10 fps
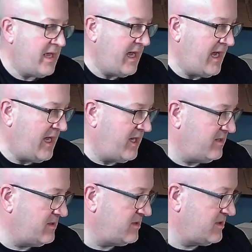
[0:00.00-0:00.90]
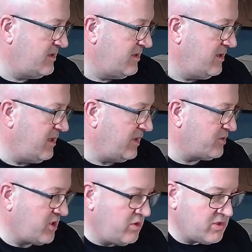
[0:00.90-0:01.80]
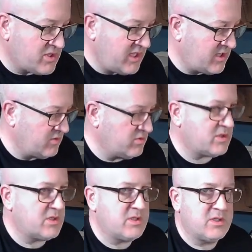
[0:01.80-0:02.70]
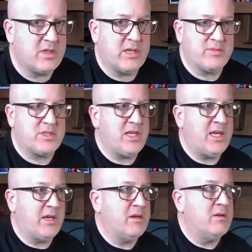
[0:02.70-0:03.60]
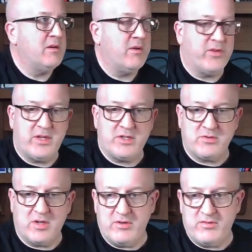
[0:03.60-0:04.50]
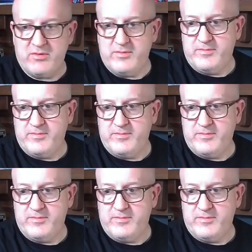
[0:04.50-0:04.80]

And I'll show you the signals that I'm seeing on the disk drive.